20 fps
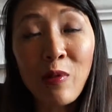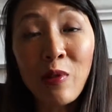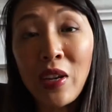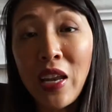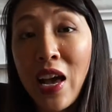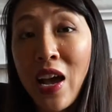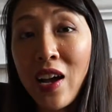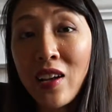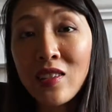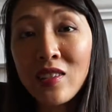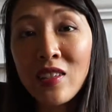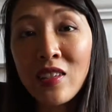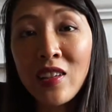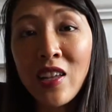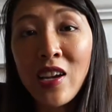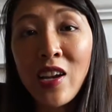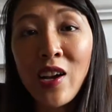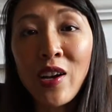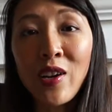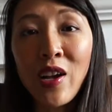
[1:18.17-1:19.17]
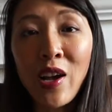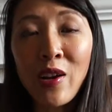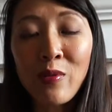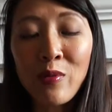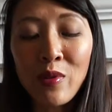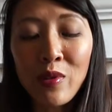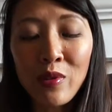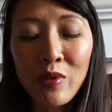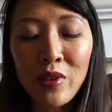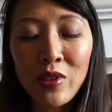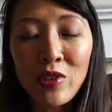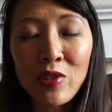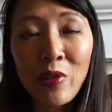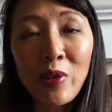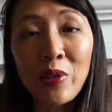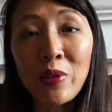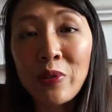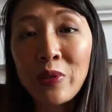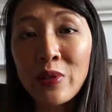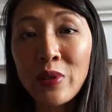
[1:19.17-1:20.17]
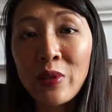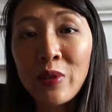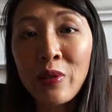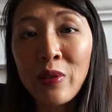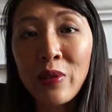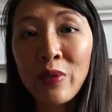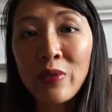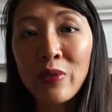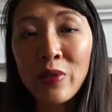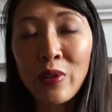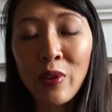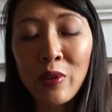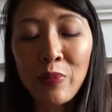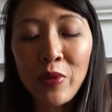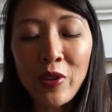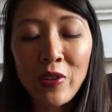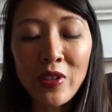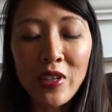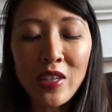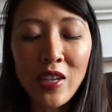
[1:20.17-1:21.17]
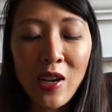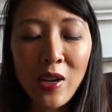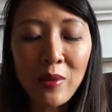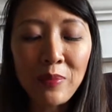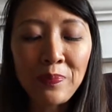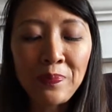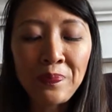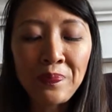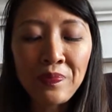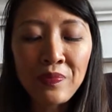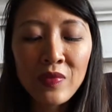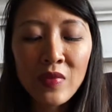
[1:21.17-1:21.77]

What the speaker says: will last and that I will enjoy using over a long period of time.